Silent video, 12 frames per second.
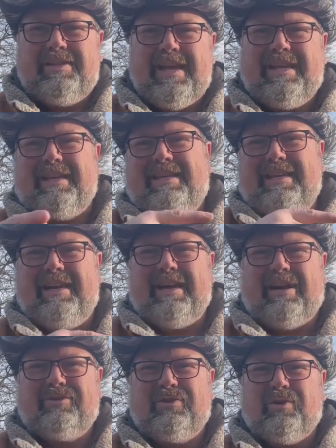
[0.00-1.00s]
Take a kid
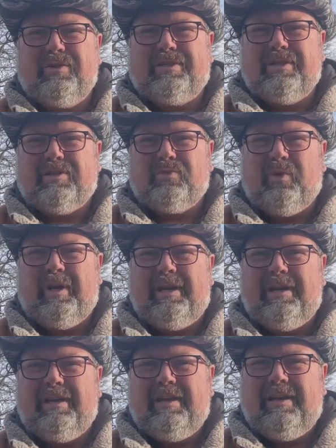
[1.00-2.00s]
outdoors this
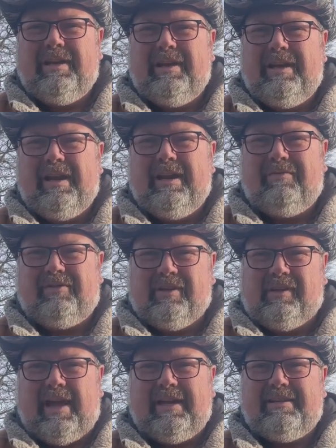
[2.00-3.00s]
week. And if you
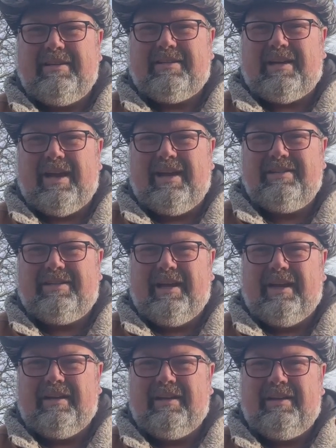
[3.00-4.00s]
like this
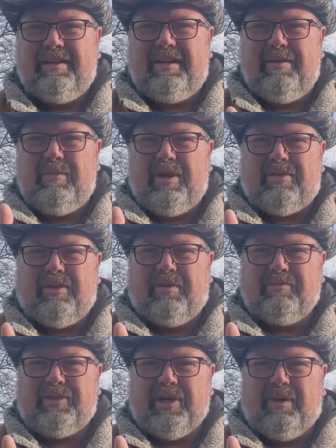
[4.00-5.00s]
content, give me a
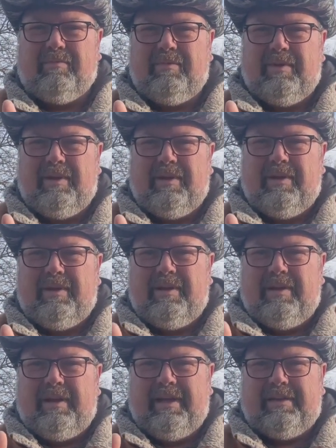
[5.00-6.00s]
thumbs up,
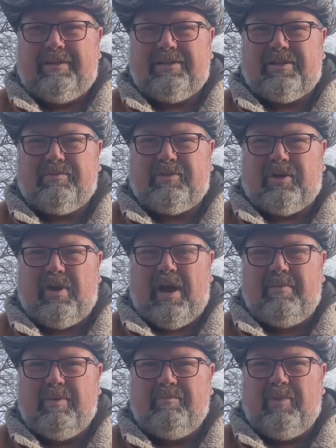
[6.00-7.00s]
hit the
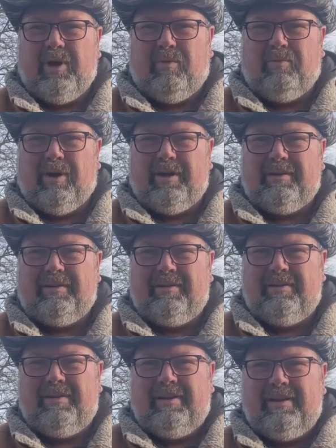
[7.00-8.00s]
subscribe and bell button,
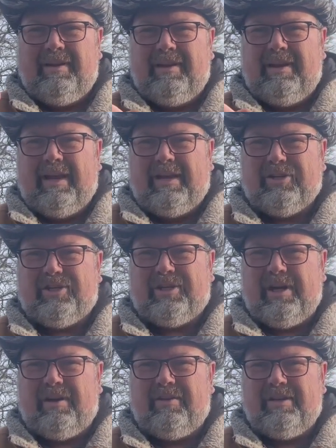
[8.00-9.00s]
and
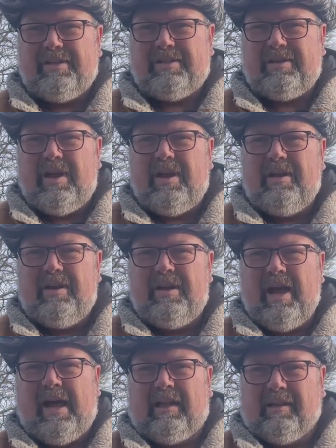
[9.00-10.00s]
share this
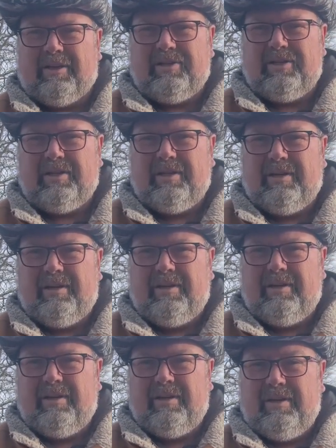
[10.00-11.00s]
knowledge
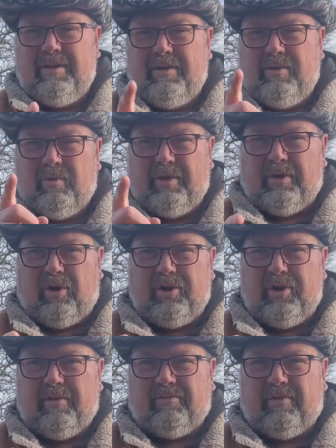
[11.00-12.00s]
with all
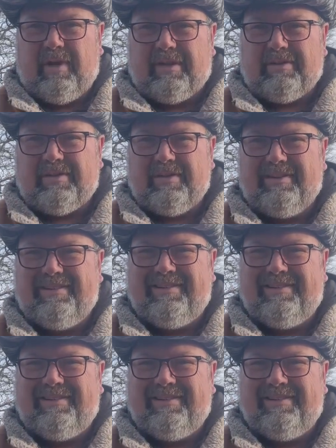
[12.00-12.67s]
your friends.